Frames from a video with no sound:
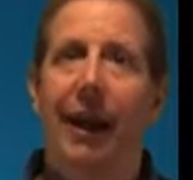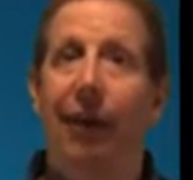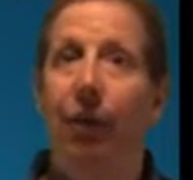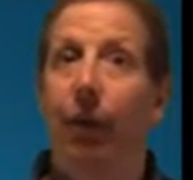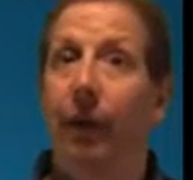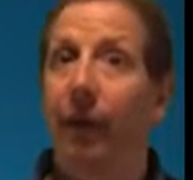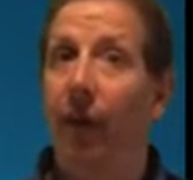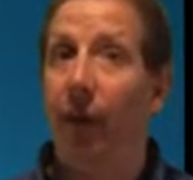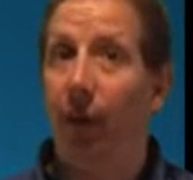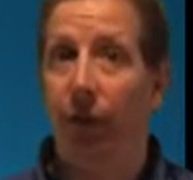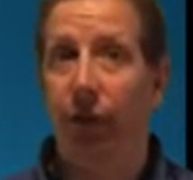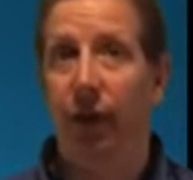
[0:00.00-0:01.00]
including the
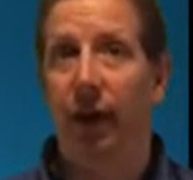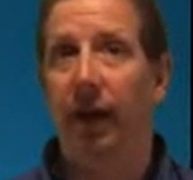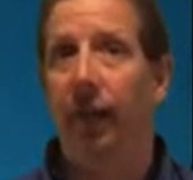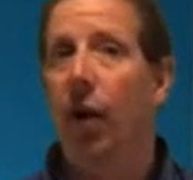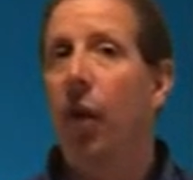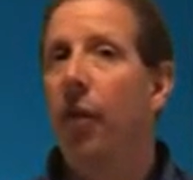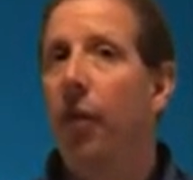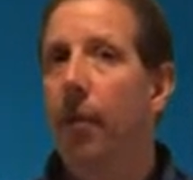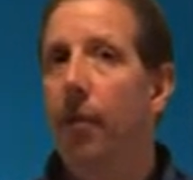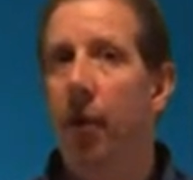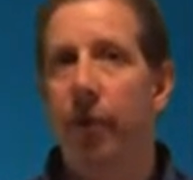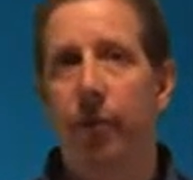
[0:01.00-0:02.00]
hard drive, the
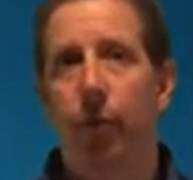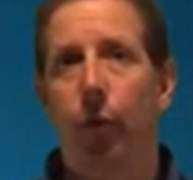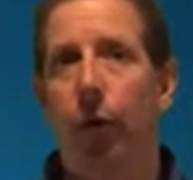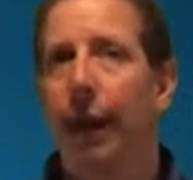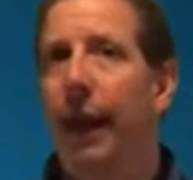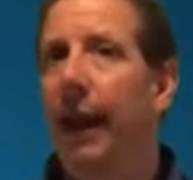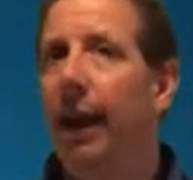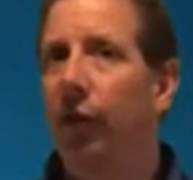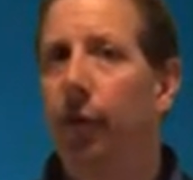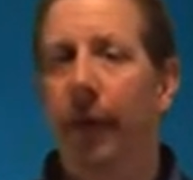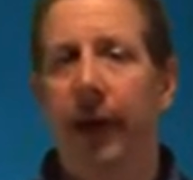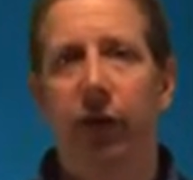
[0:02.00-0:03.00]
motherboard,
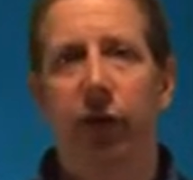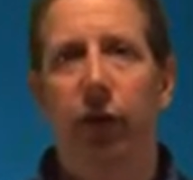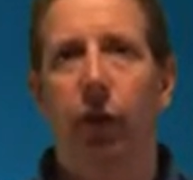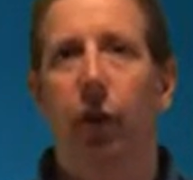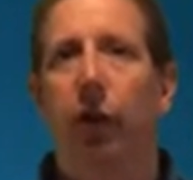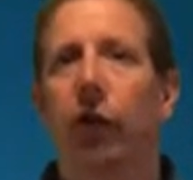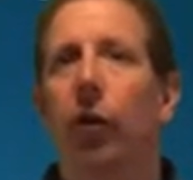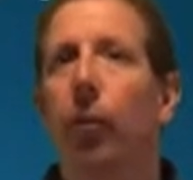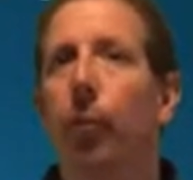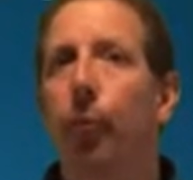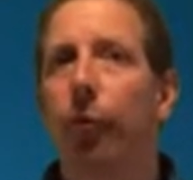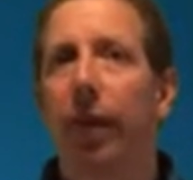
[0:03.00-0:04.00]
expansion cards,
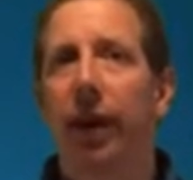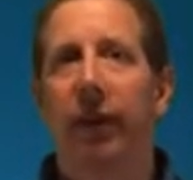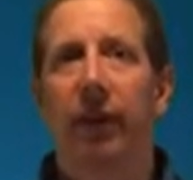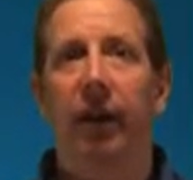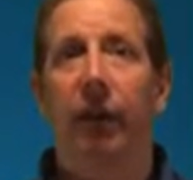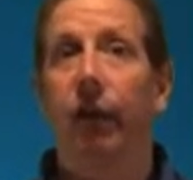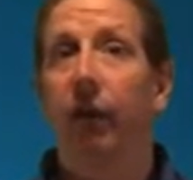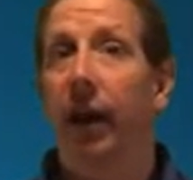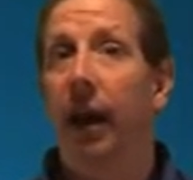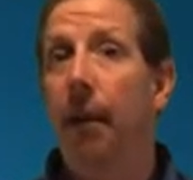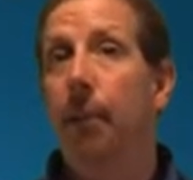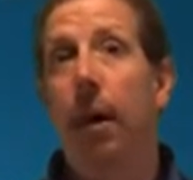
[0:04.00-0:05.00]
processors,
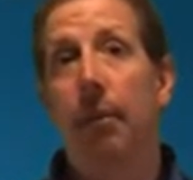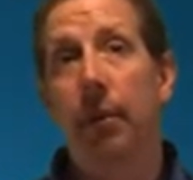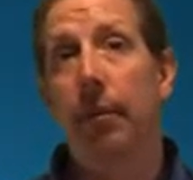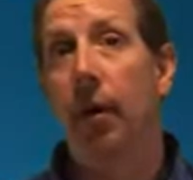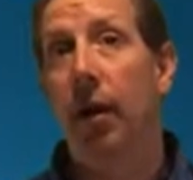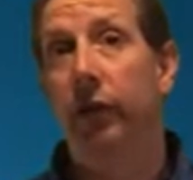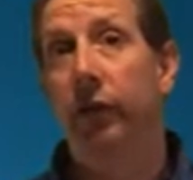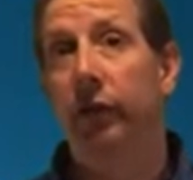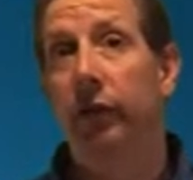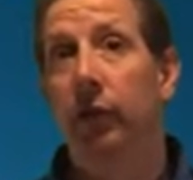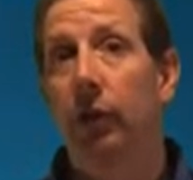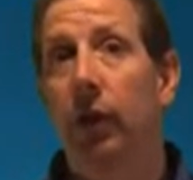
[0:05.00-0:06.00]
and memory modules.
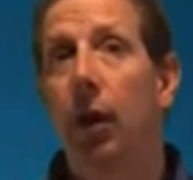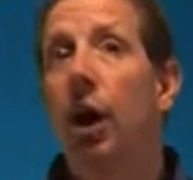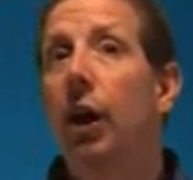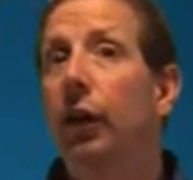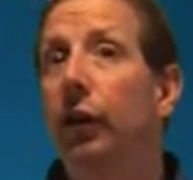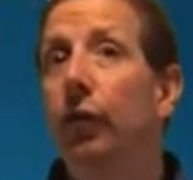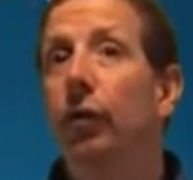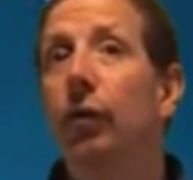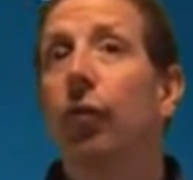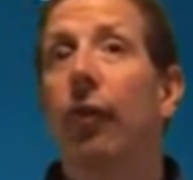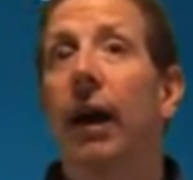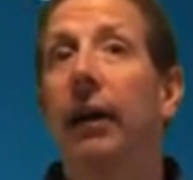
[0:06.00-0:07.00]
You can
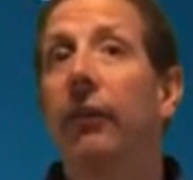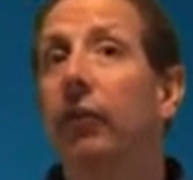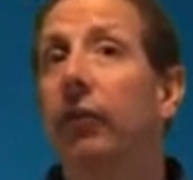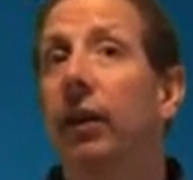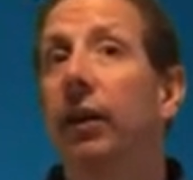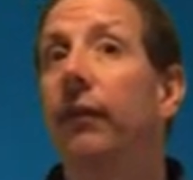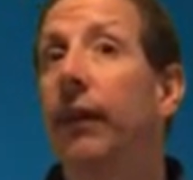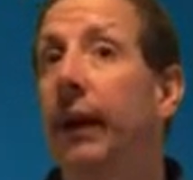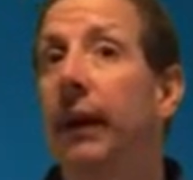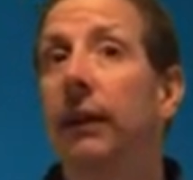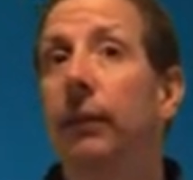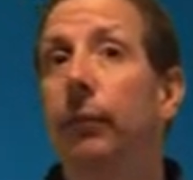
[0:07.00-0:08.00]
ground yourself
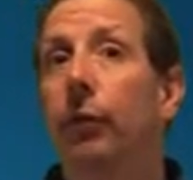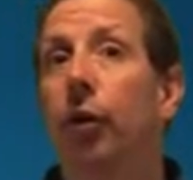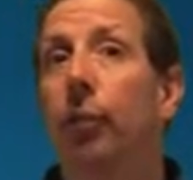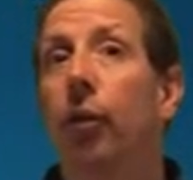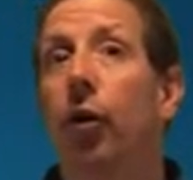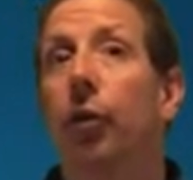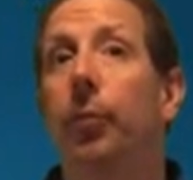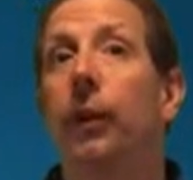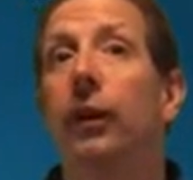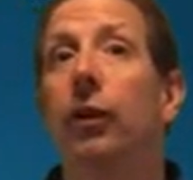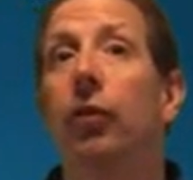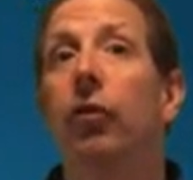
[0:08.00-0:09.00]
and the computer parts by
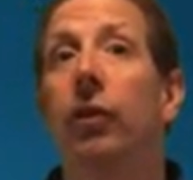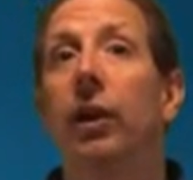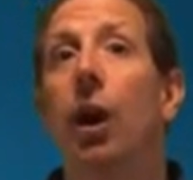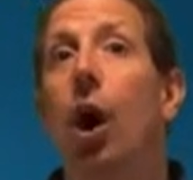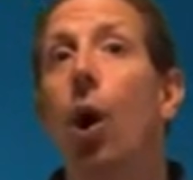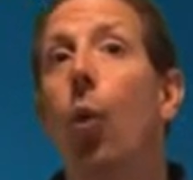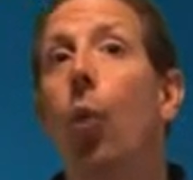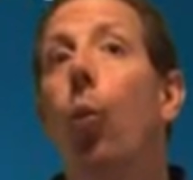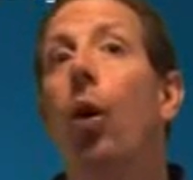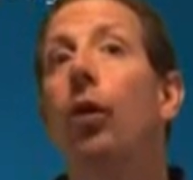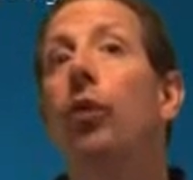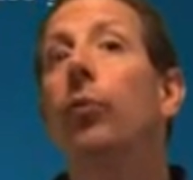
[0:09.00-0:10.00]
using
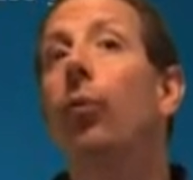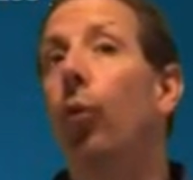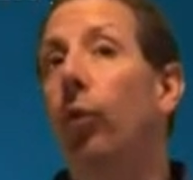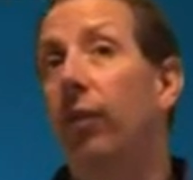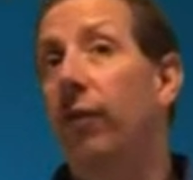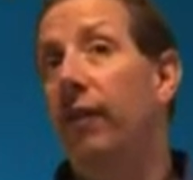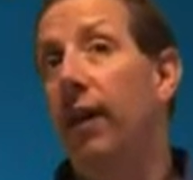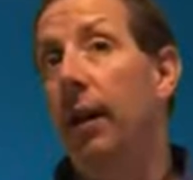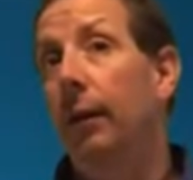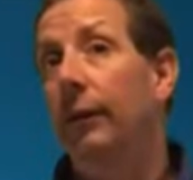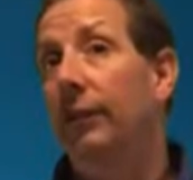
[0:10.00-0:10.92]
one or more of the following